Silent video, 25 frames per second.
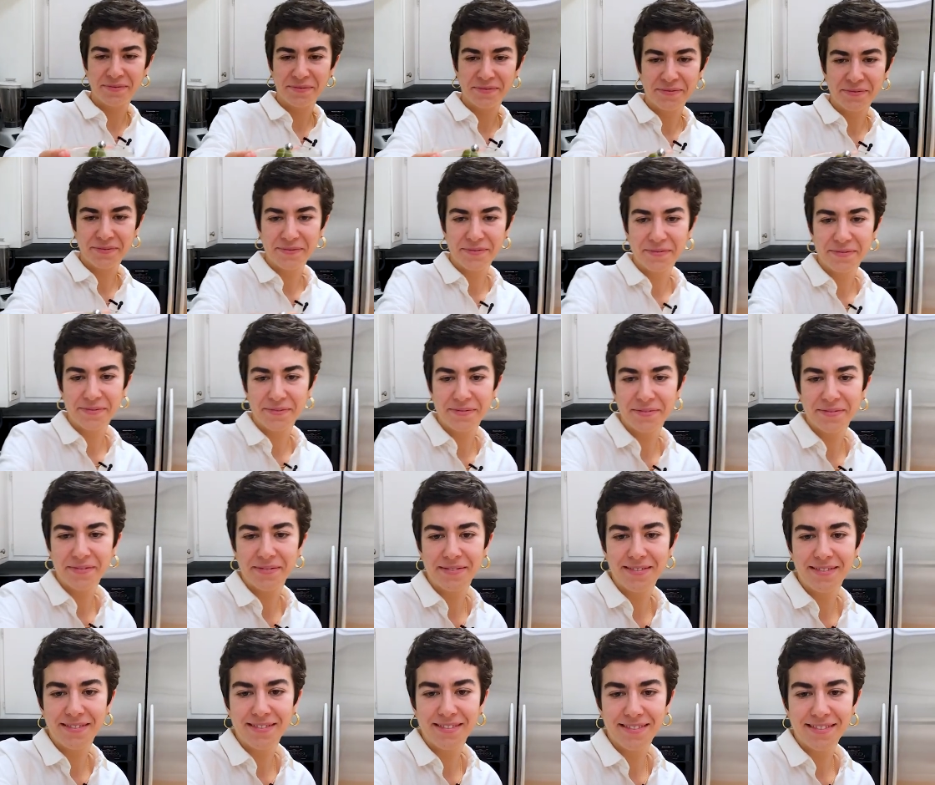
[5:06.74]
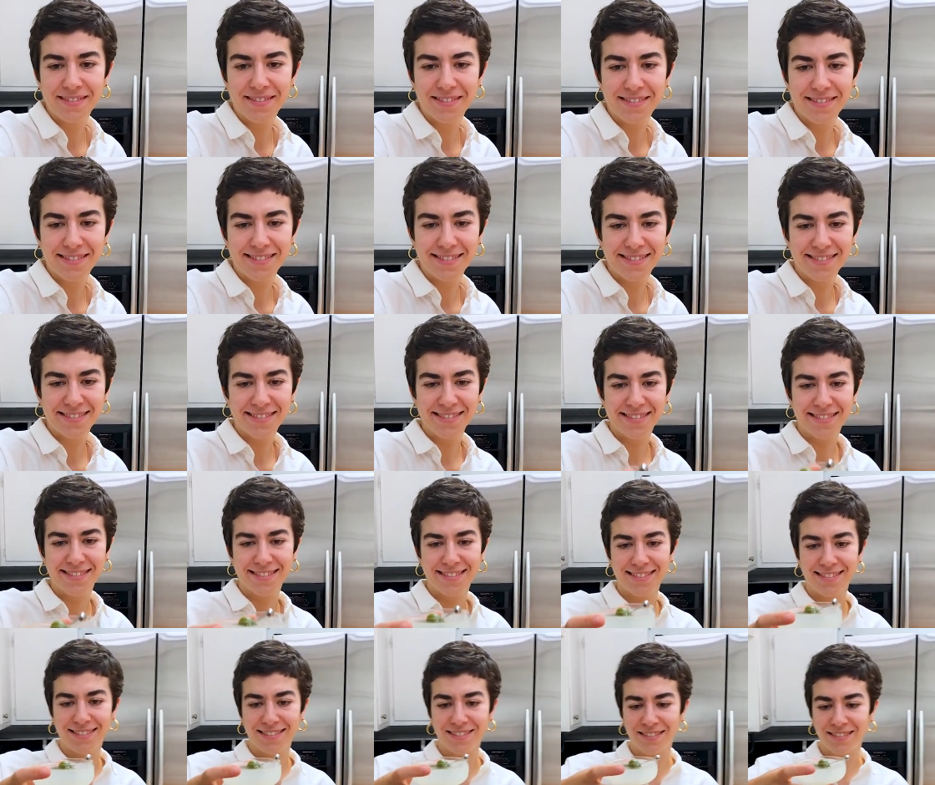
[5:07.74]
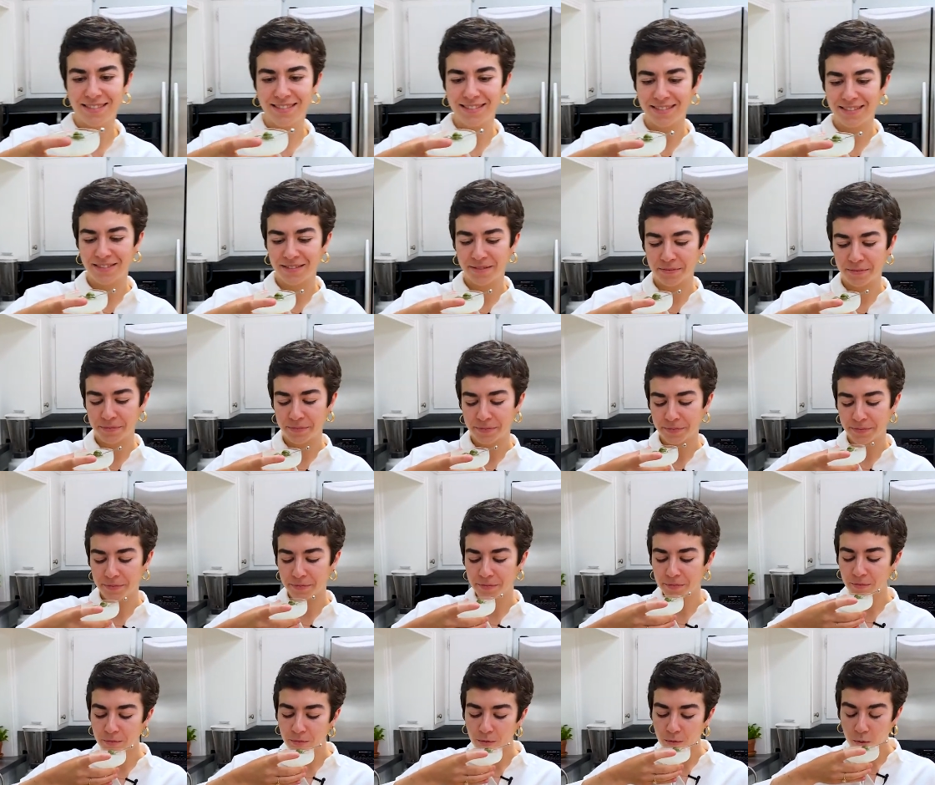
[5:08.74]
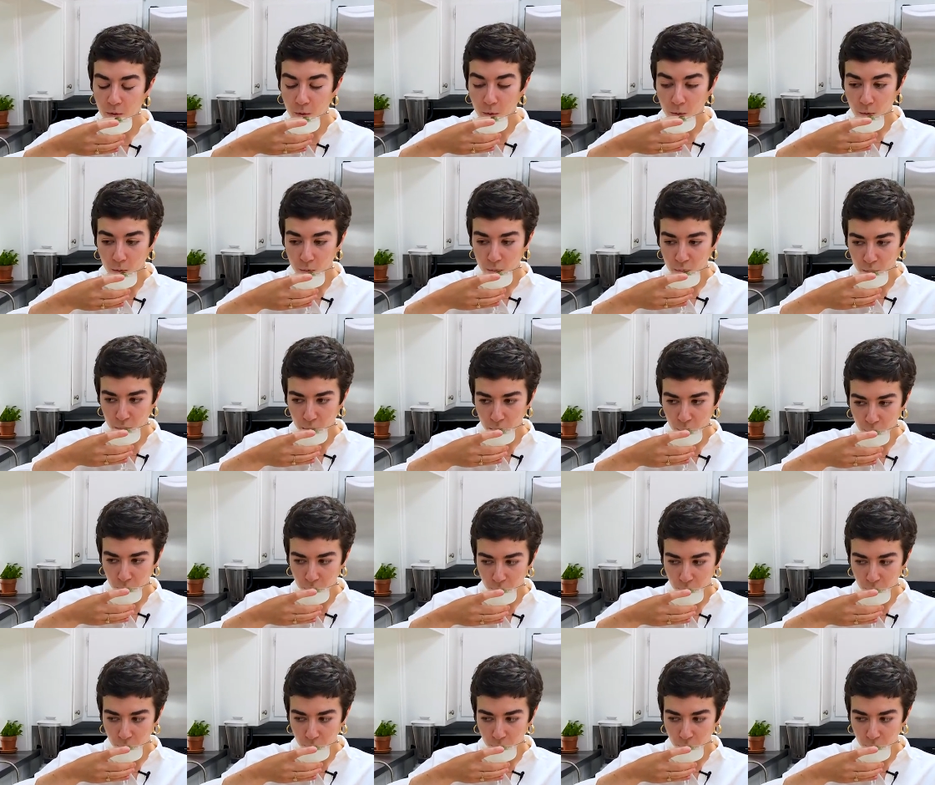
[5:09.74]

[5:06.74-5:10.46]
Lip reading: No one is speaking in this clip.